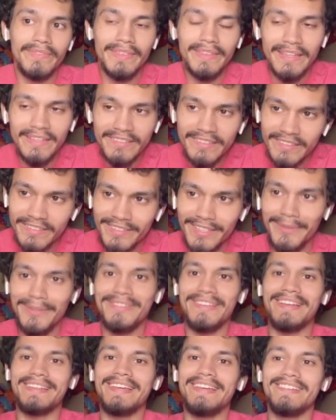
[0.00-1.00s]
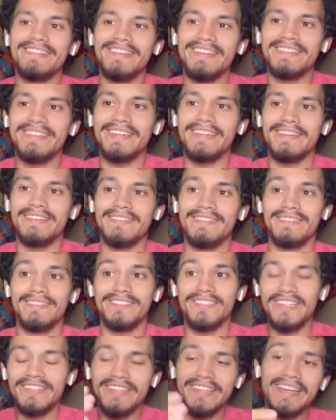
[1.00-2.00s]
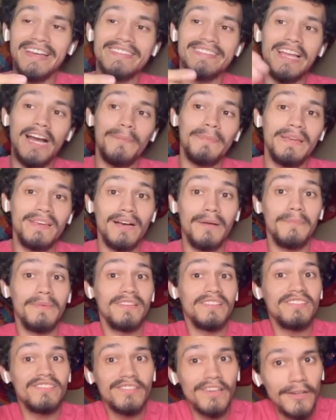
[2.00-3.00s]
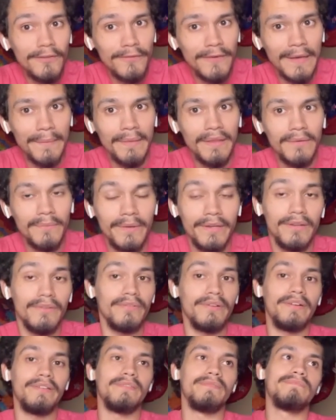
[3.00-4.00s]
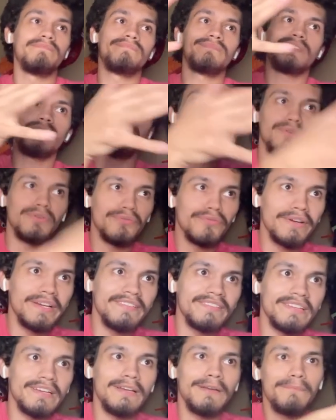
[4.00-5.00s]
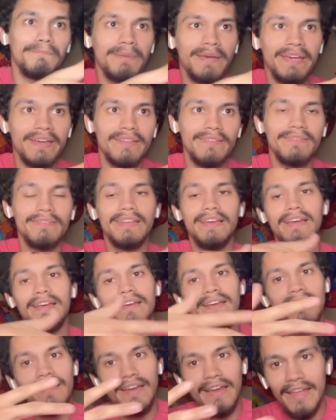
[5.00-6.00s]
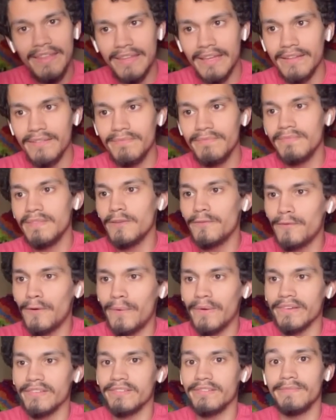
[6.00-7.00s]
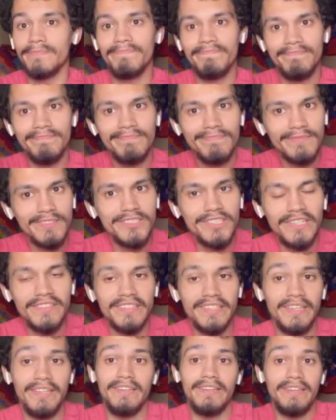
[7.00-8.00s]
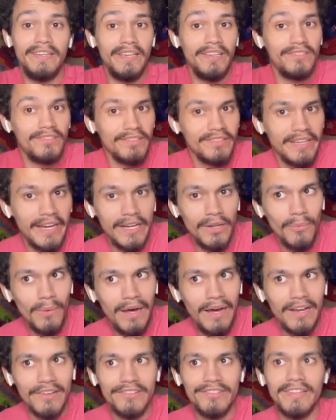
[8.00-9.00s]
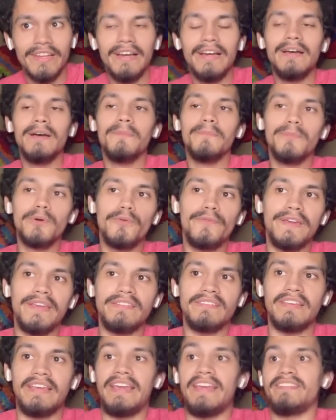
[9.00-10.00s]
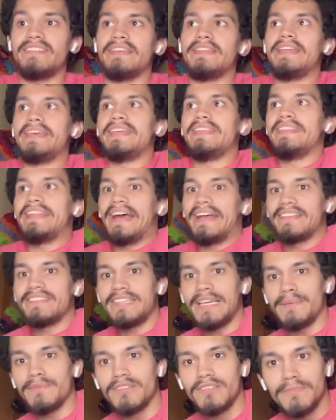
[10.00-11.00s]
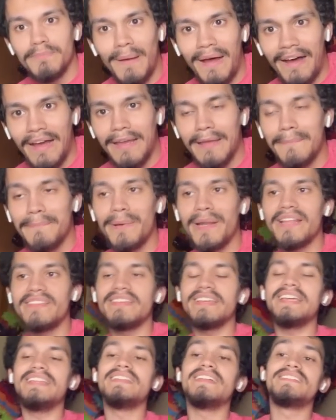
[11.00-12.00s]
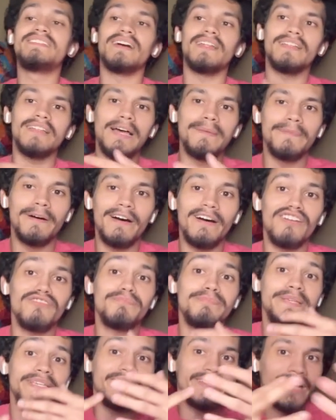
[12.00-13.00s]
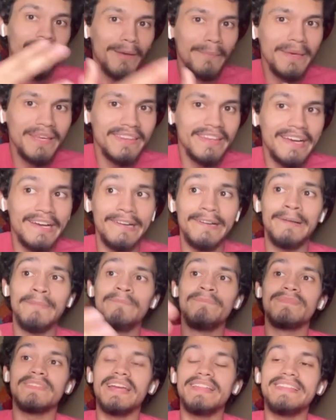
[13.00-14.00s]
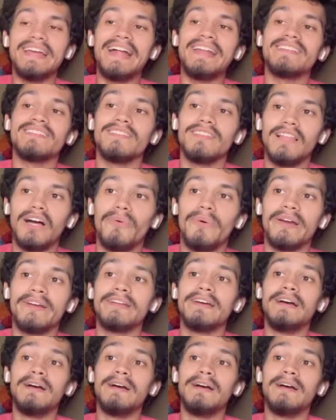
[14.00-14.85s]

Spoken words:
It's the same exact thing as GT. GT has now become Sun Family, where you run Goku Frieza, Pan, and then the 4s. GT is just kind of washed. Movies isn't in that same spot, but it's in the dilemma of becoming there, and that has lowered